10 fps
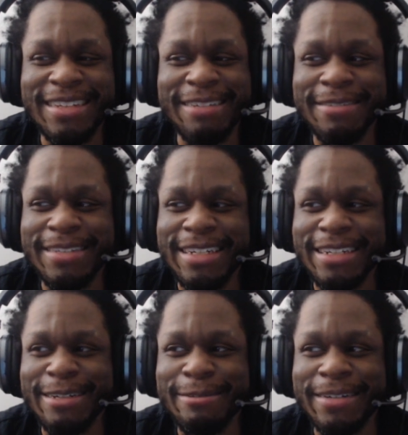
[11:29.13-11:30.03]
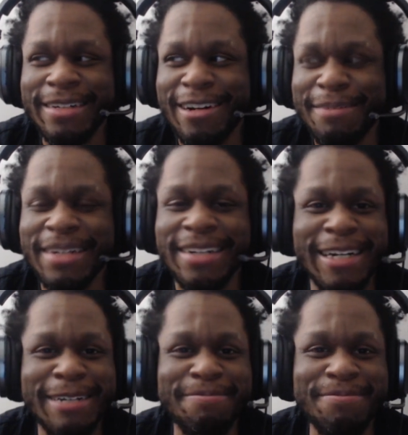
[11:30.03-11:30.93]
It was eating away all my
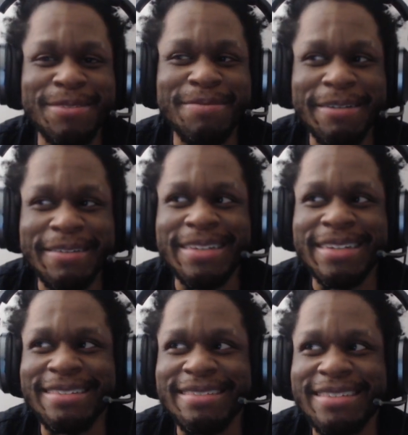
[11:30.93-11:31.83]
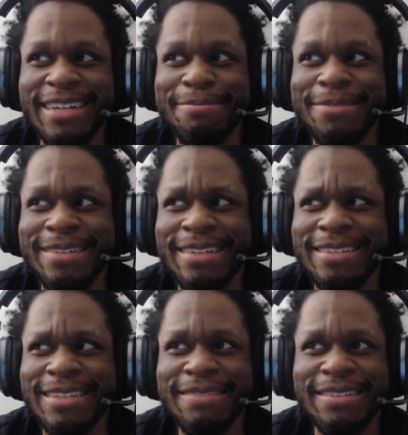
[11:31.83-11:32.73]
time from everything else. I put like
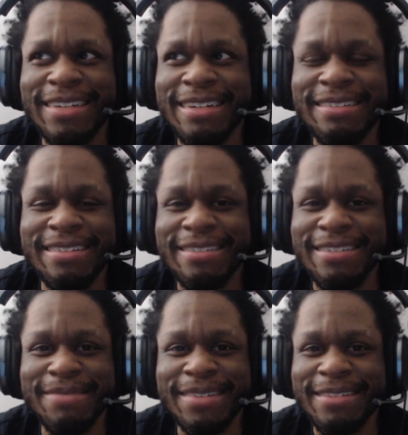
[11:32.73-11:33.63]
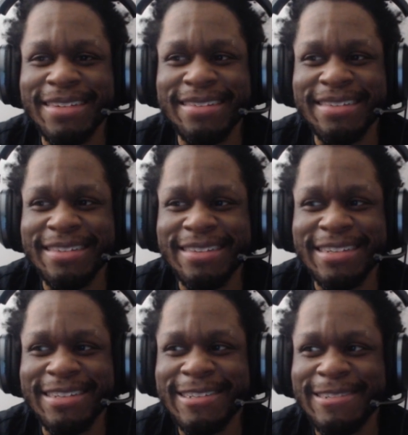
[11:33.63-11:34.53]
700 hours in or something crazy,
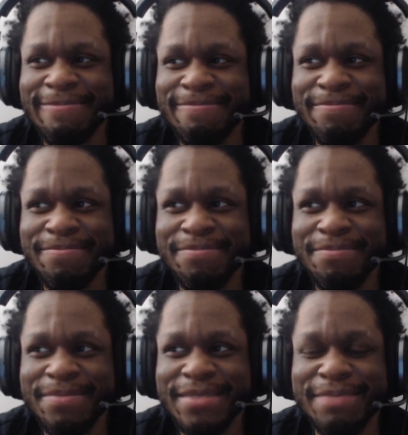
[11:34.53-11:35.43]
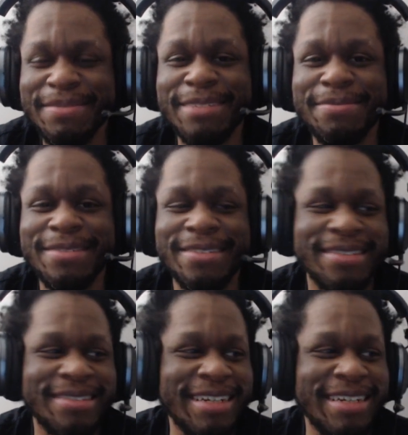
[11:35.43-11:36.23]
like something absurd.